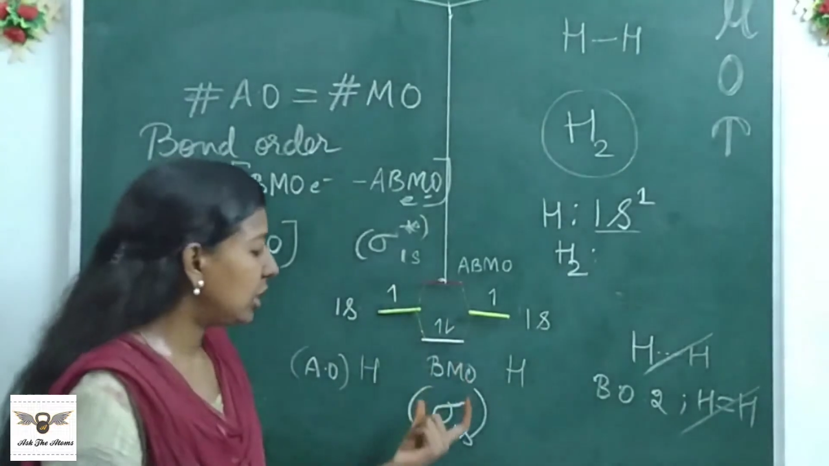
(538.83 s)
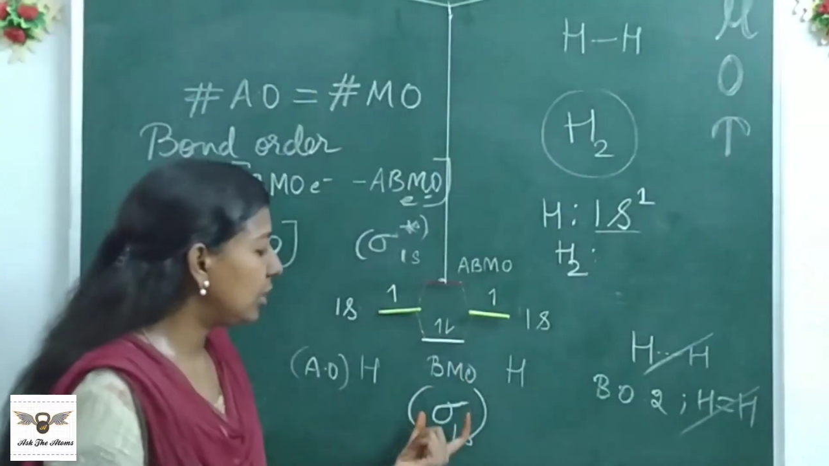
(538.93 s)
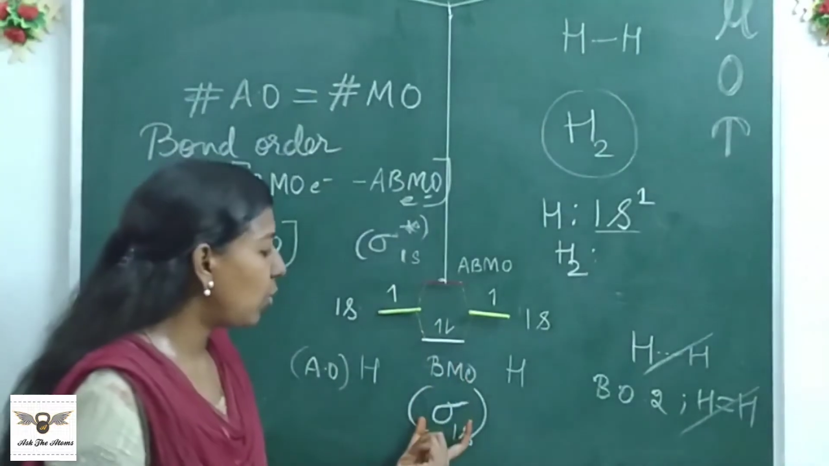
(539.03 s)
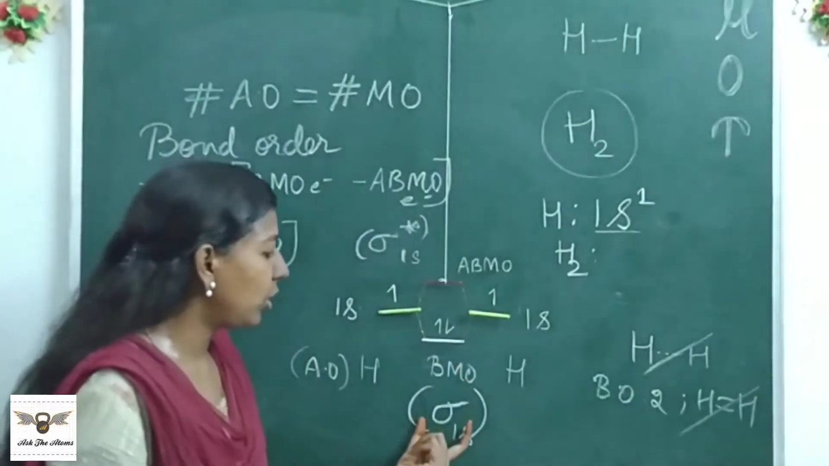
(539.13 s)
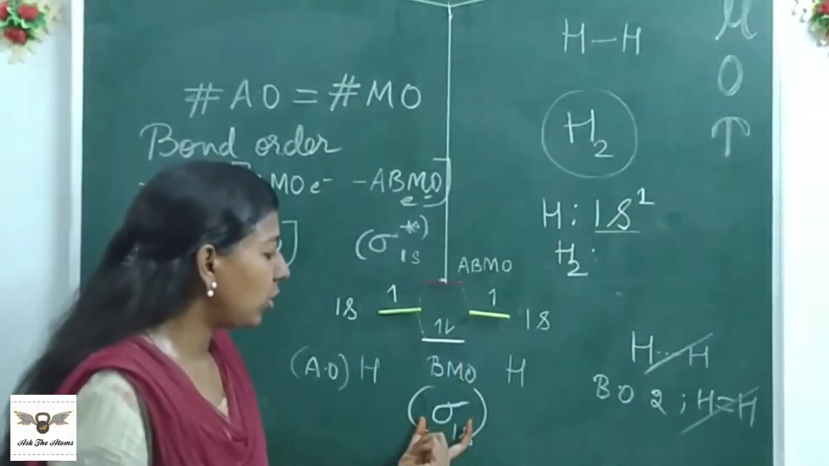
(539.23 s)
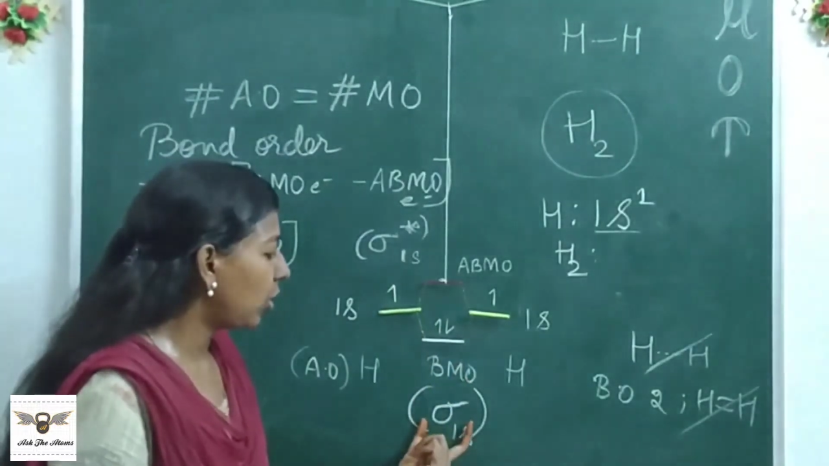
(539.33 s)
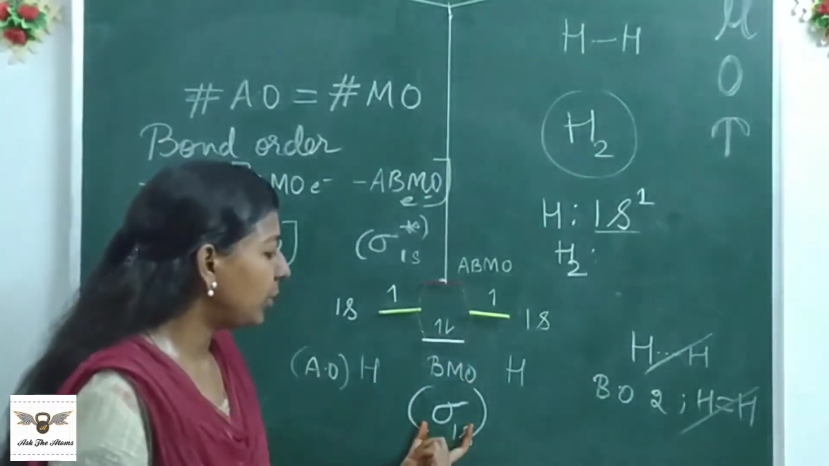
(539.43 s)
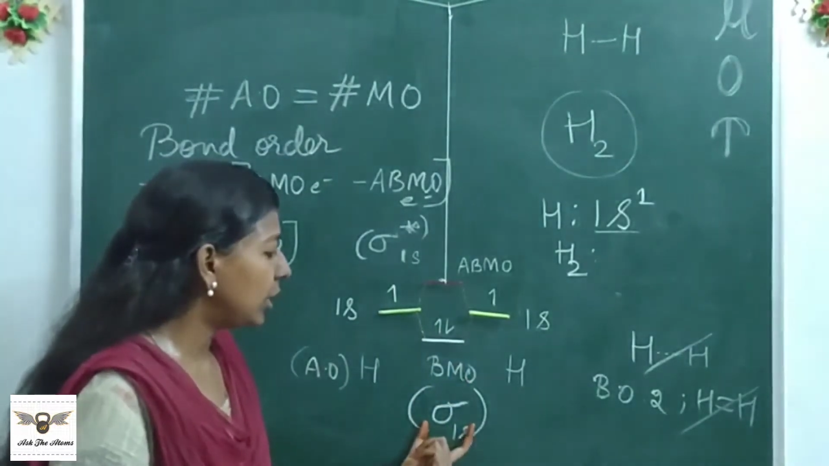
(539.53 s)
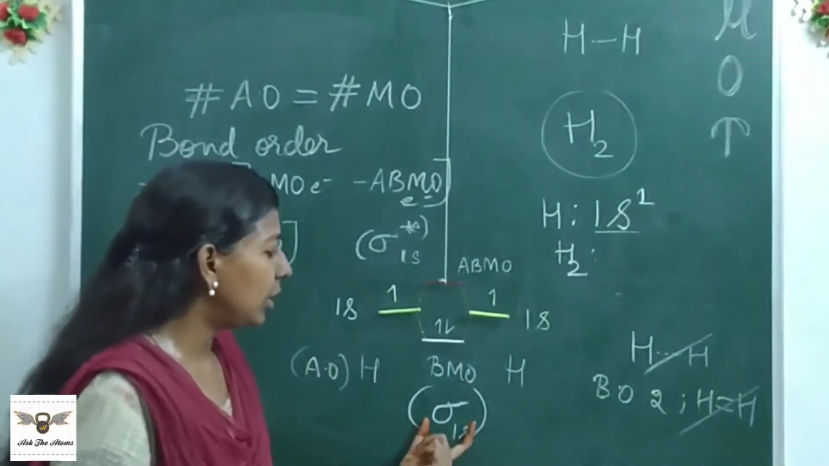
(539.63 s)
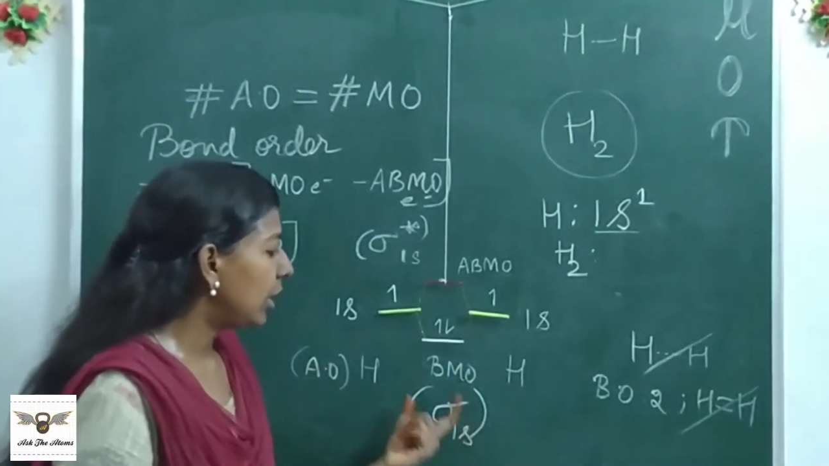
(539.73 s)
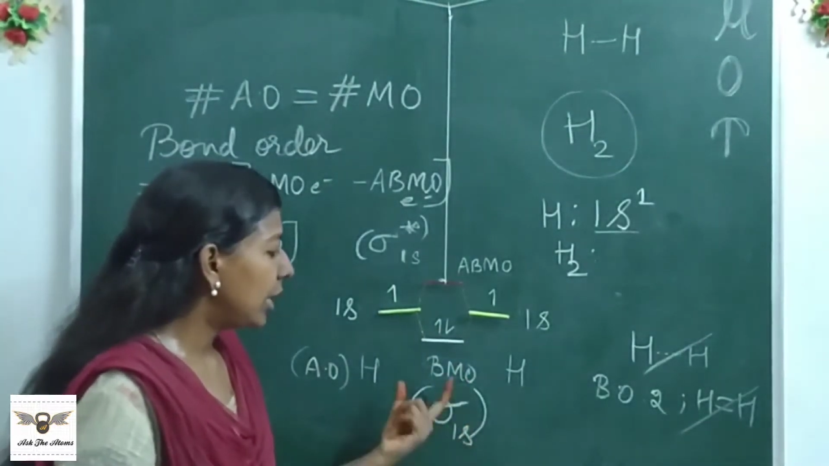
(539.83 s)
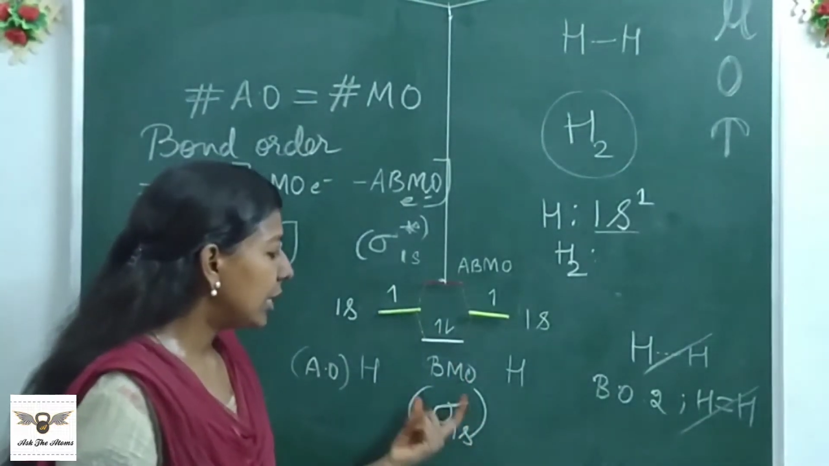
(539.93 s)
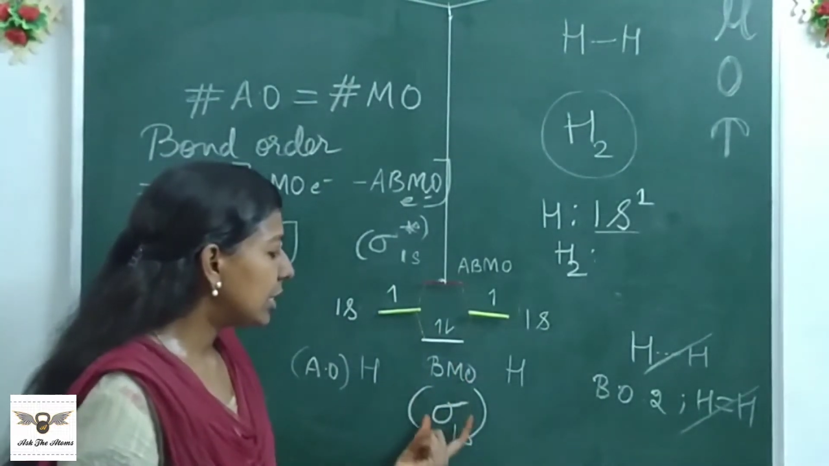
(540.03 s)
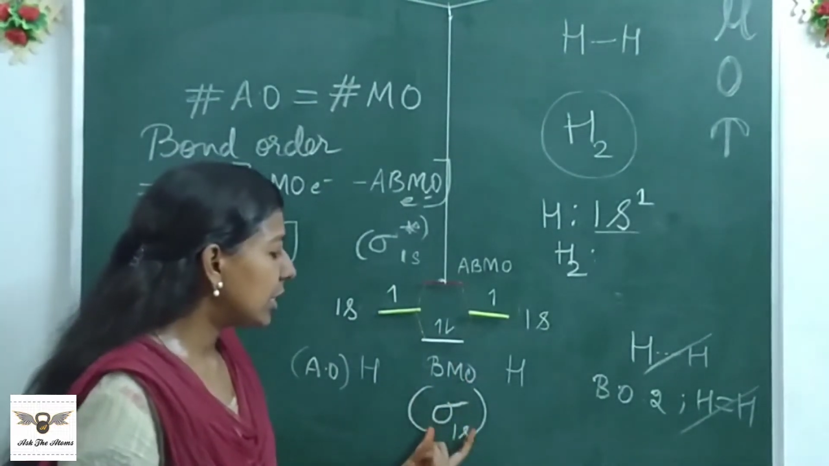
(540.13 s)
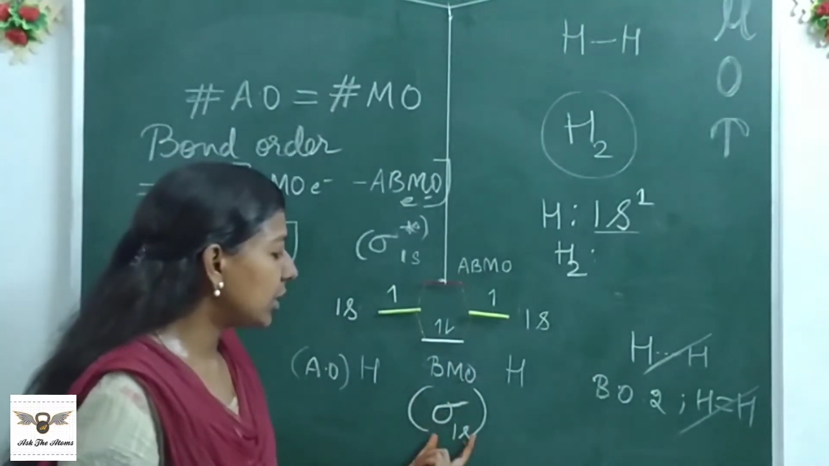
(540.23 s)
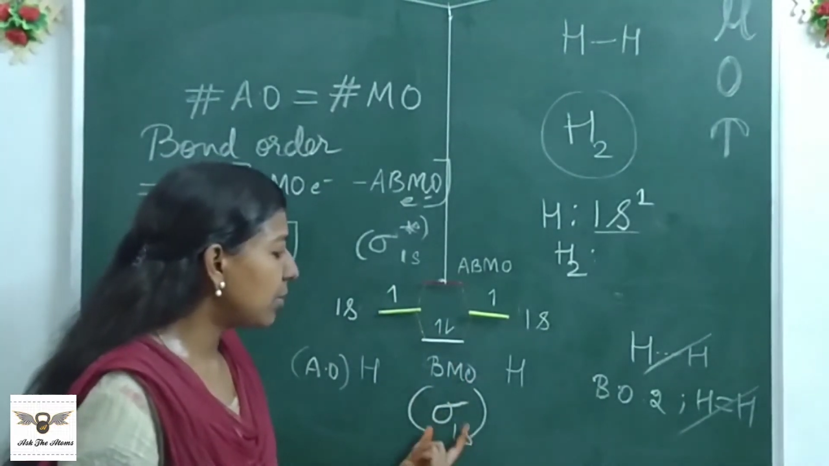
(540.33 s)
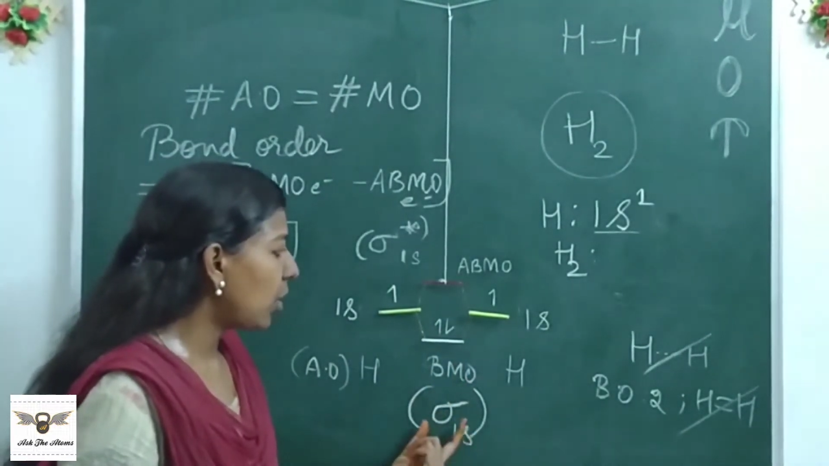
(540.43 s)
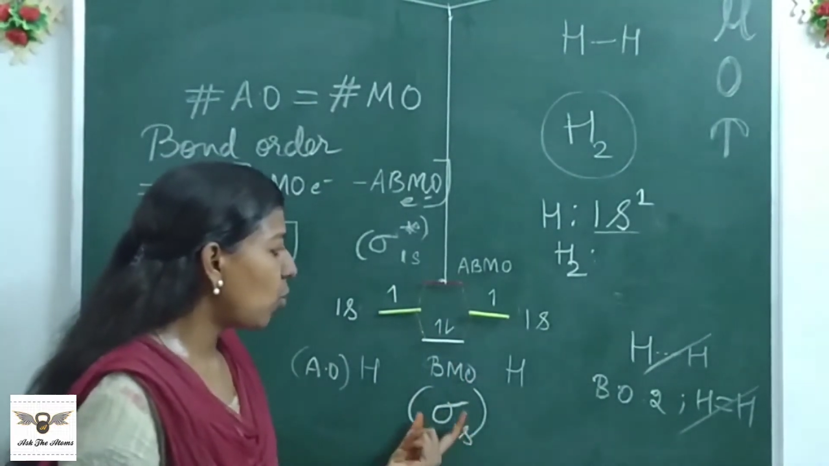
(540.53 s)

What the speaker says: See, the molecular orbital is sigma